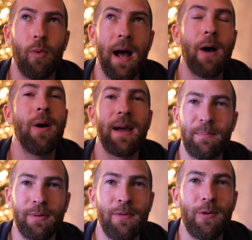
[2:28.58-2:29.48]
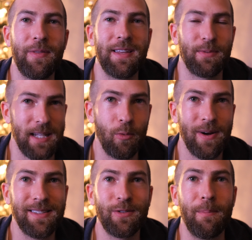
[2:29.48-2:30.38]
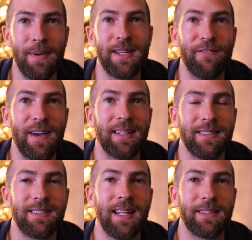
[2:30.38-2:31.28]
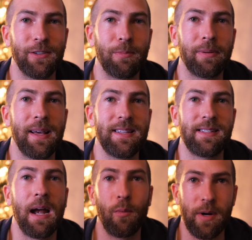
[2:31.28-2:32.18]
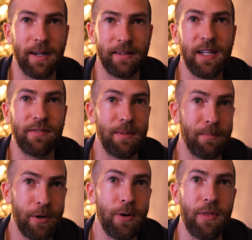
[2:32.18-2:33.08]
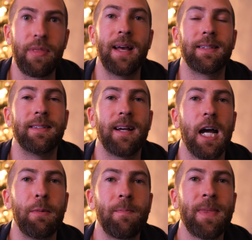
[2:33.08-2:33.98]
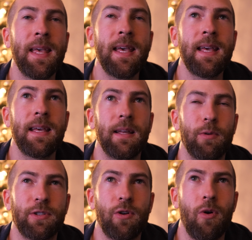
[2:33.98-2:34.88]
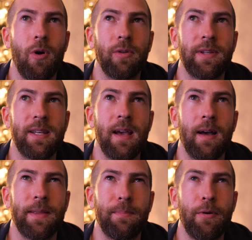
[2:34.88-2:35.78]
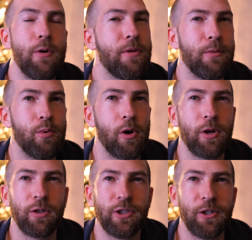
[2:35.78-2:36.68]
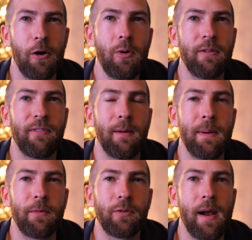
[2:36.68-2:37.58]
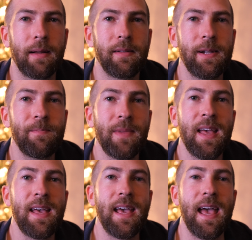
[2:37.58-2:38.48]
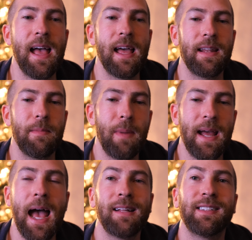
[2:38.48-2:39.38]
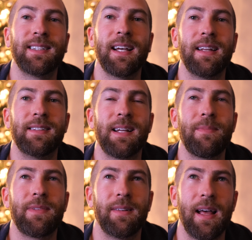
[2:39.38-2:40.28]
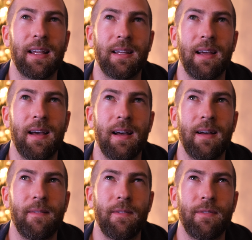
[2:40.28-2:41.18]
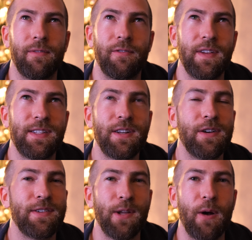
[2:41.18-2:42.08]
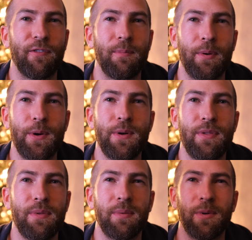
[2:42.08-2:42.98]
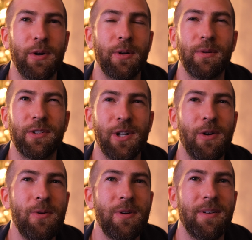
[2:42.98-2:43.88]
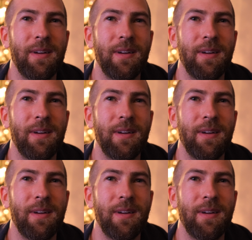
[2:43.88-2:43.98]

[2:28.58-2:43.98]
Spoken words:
How I promoted this was I went to a big event that took place where I lived in Perth at the time. It was called the Perth Royal Show, if I remember correctly, and my ad said something like, visitors of Perth Royal Show